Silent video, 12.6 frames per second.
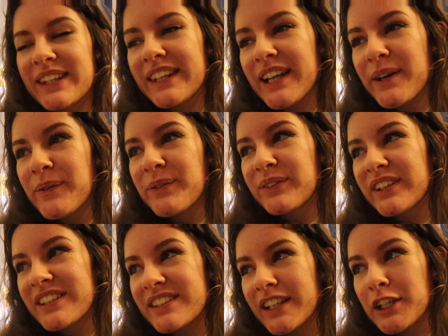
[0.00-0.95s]
Now
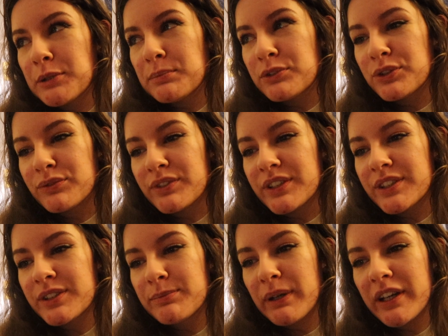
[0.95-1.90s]
it's time to
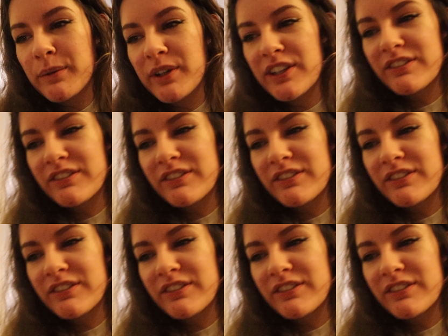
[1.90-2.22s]
read. Becca, what are